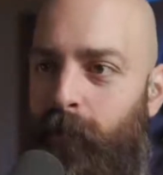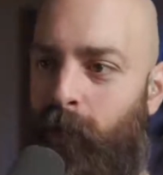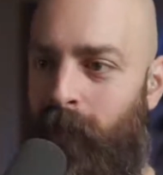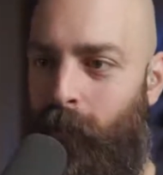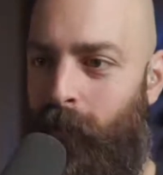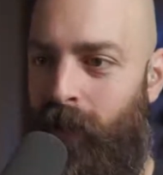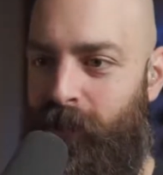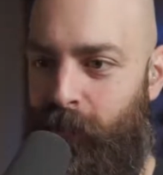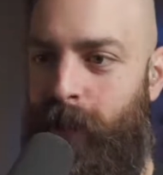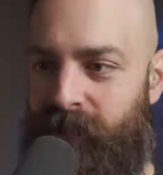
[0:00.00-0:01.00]
where when
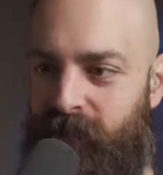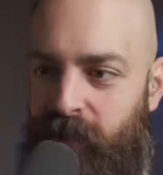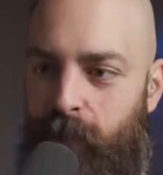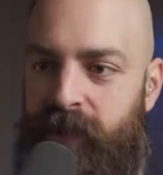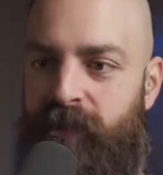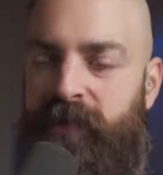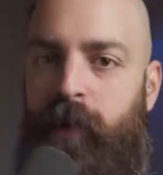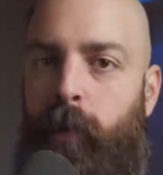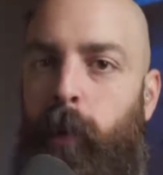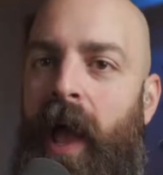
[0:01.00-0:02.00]
you mentioned the question is
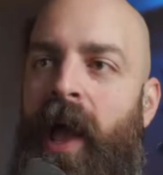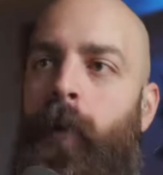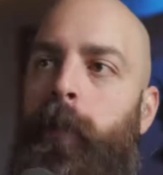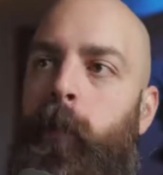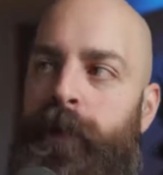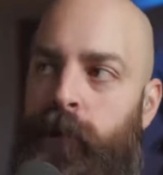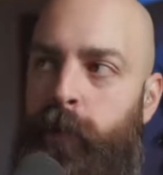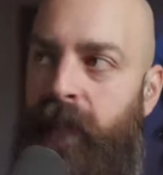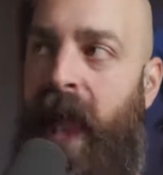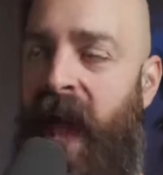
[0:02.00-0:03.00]
like, at what point do
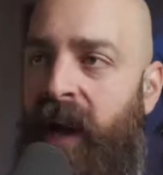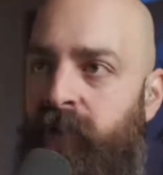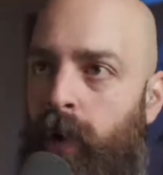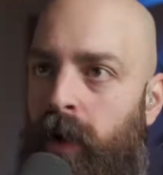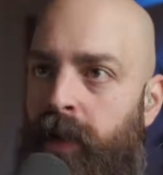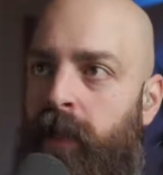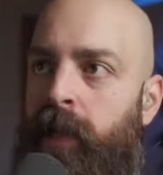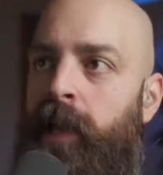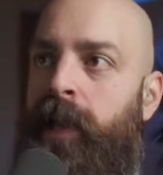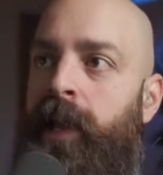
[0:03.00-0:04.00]
we have one?
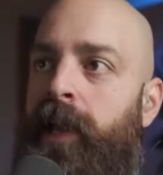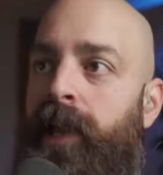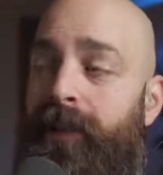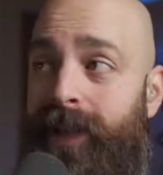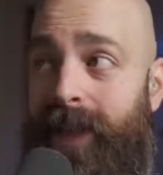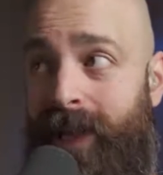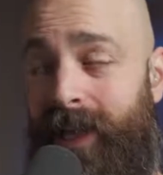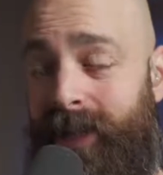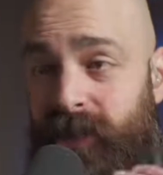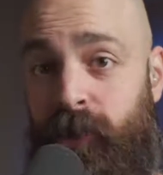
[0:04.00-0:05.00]
And like,
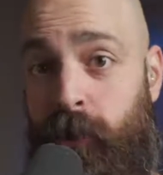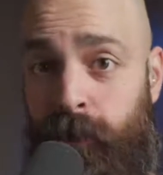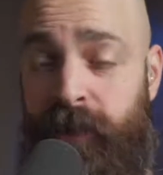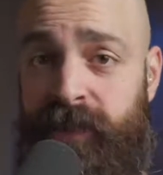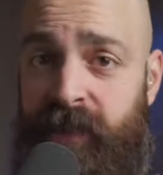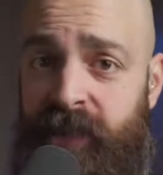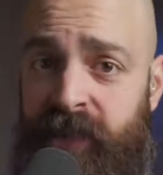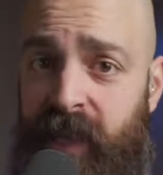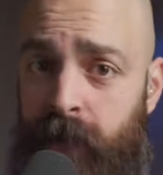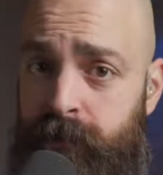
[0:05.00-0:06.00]
as goofy as this
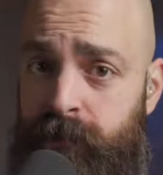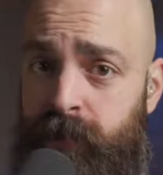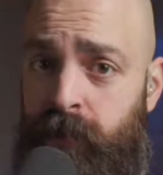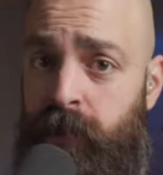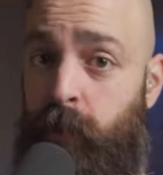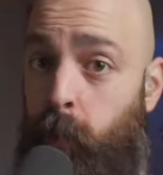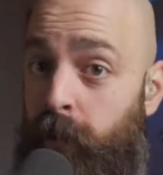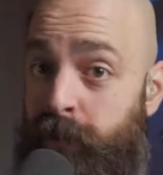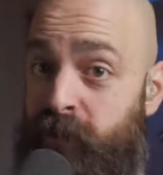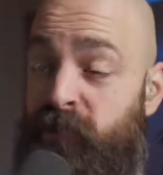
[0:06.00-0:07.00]
sounds,
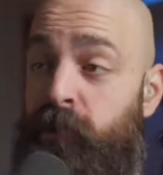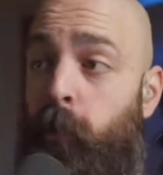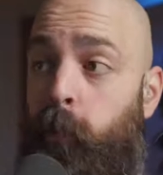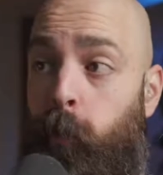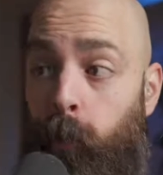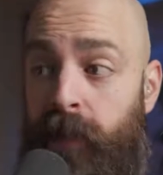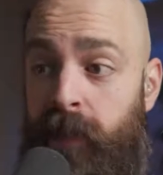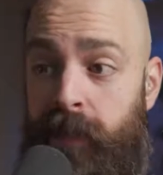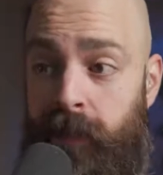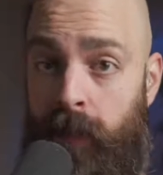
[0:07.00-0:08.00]
we're still
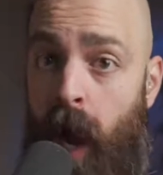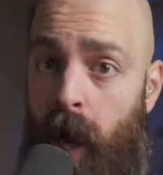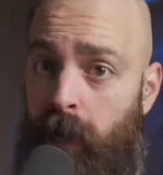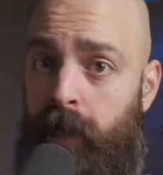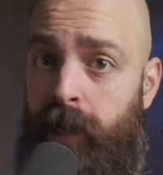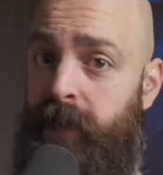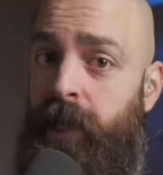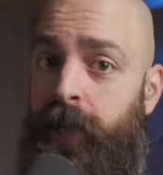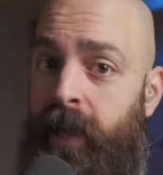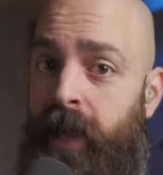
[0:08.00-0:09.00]
really young in the
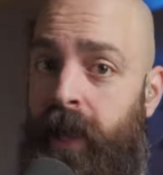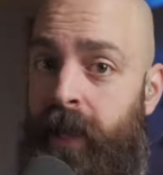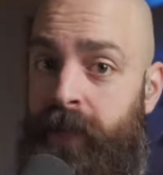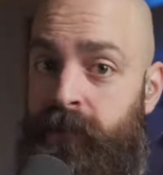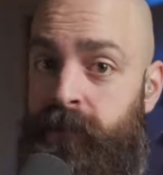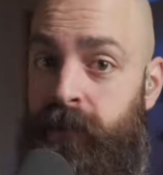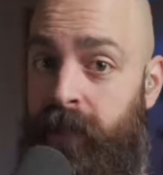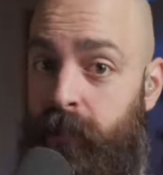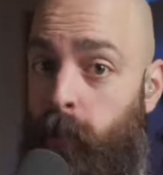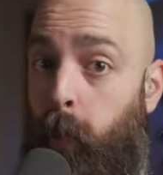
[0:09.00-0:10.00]
internet age.
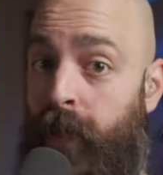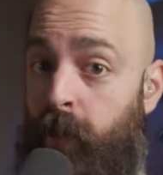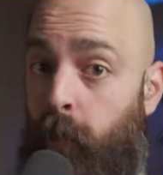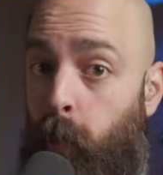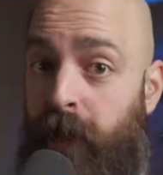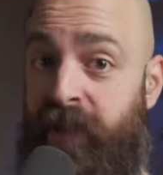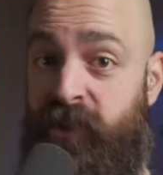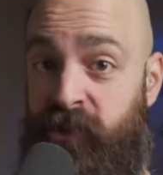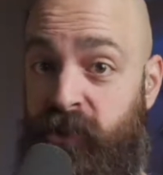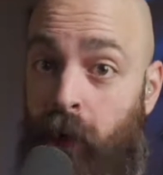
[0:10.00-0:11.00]
Like, it
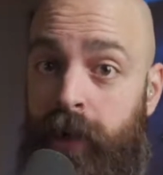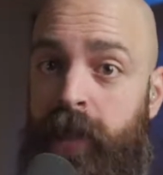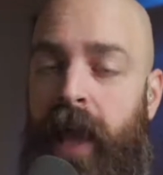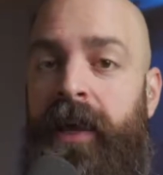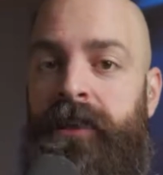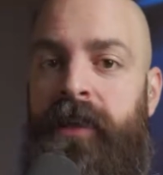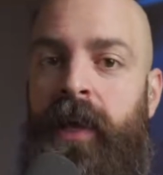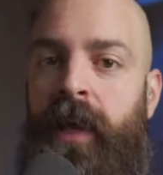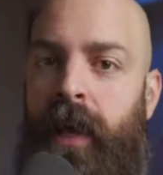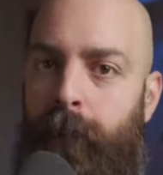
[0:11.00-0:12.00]
started as
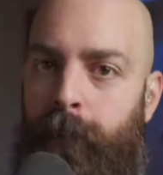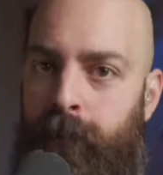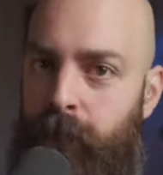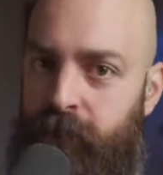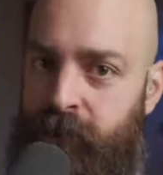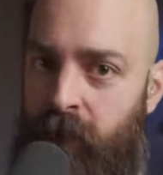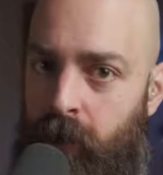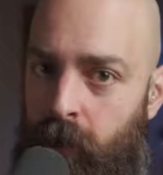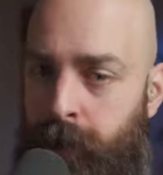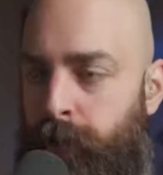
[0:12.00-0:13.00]

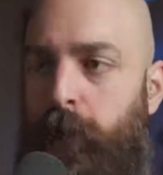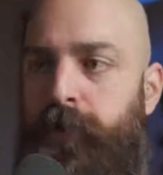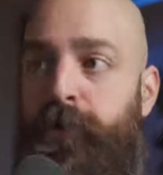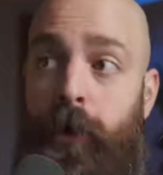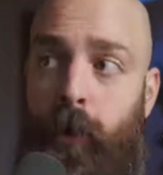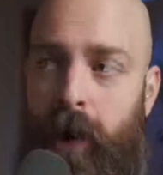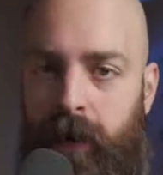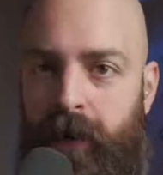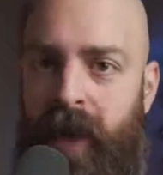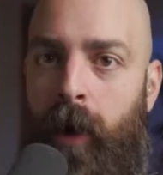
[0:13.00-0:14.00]

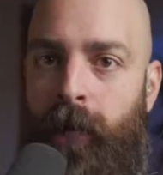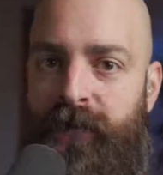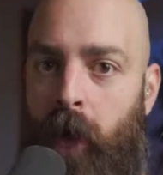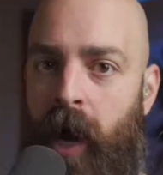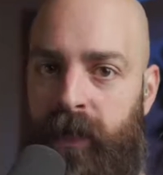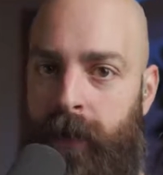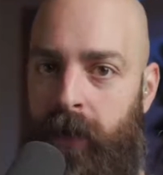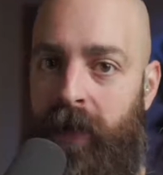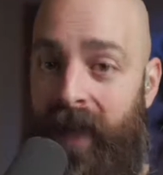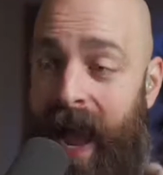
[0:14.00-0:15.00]
brochureware, and now we've talked about
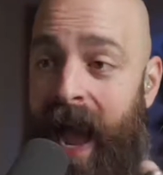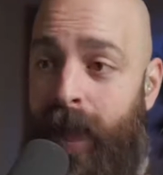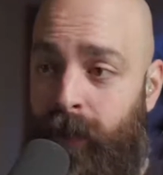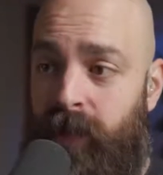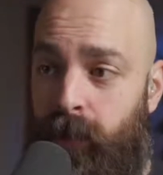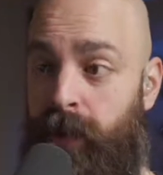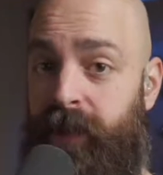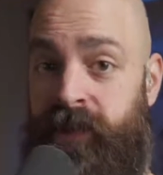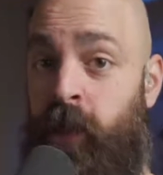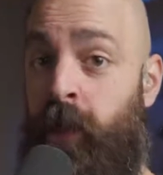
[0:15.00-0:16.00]
it. Like, I believe we're in
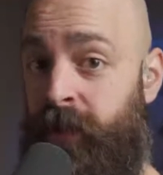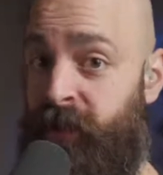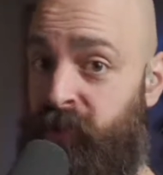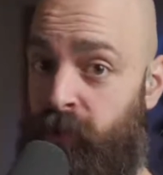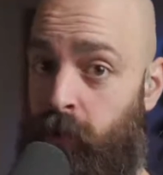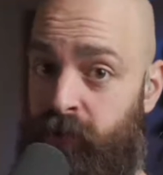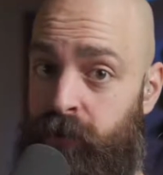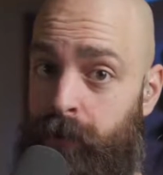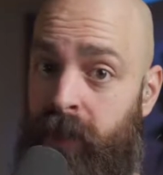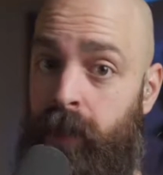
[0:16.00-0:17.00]
this
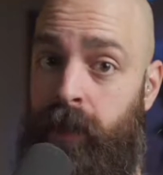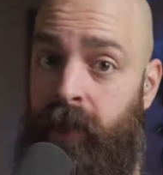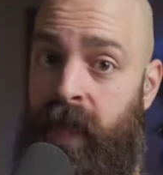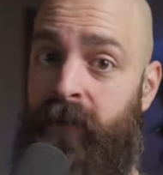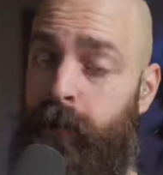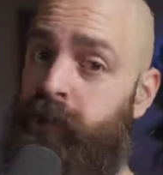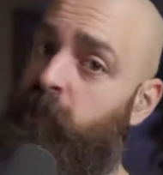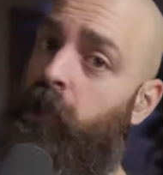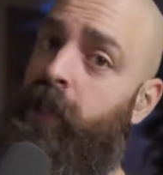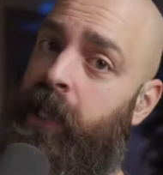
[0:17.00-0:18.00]
social media thing. Everyone's
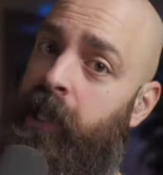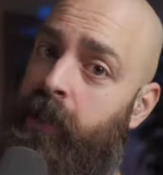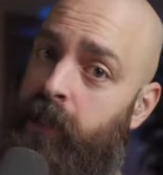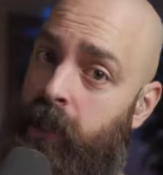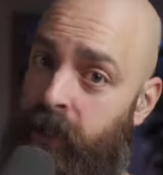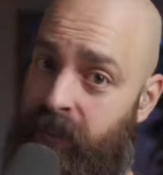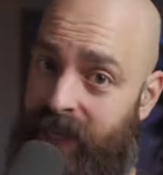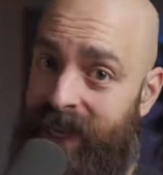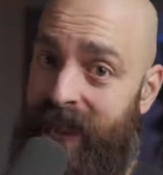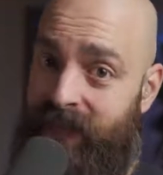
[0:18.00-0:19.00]
starting to get
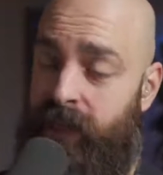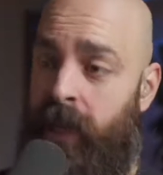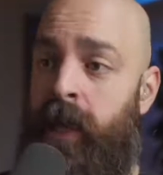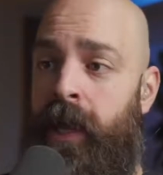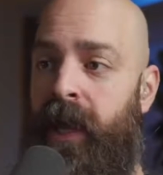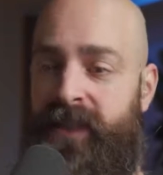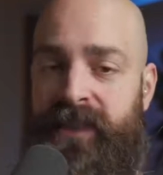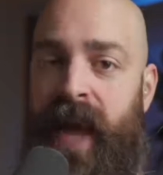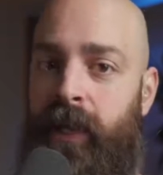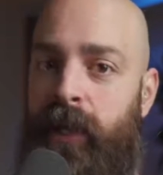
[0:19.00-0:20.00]
connected. Like, it's
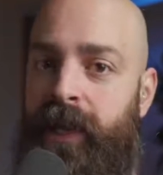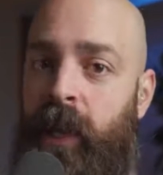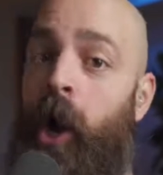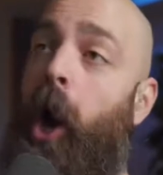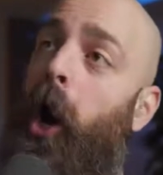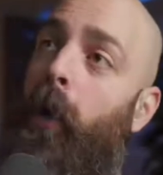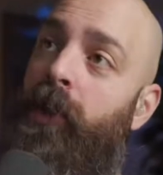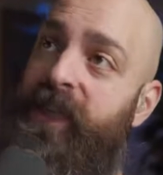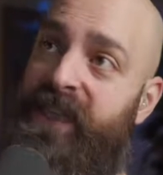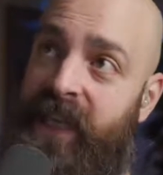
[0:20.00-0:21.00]
not like, oh, all
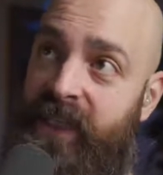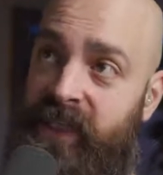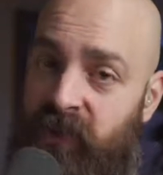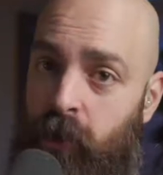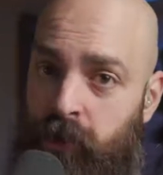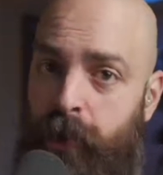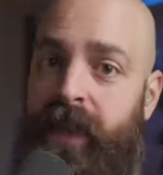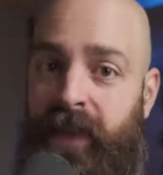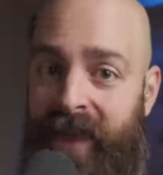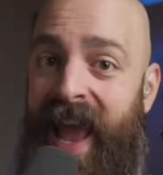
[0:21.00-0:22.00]
these kids in social
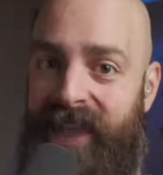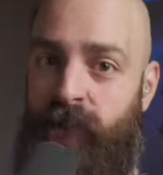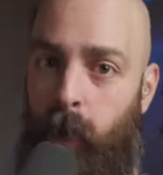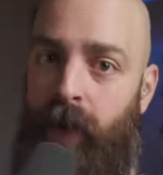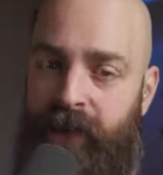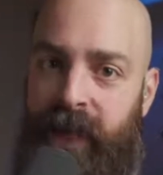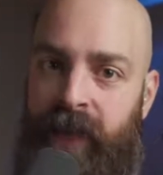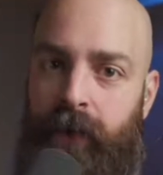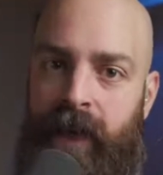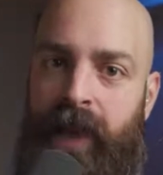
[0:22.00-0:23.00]
media. That is what the
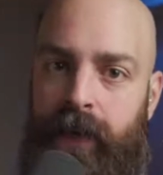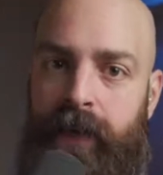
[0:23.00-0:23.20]
internet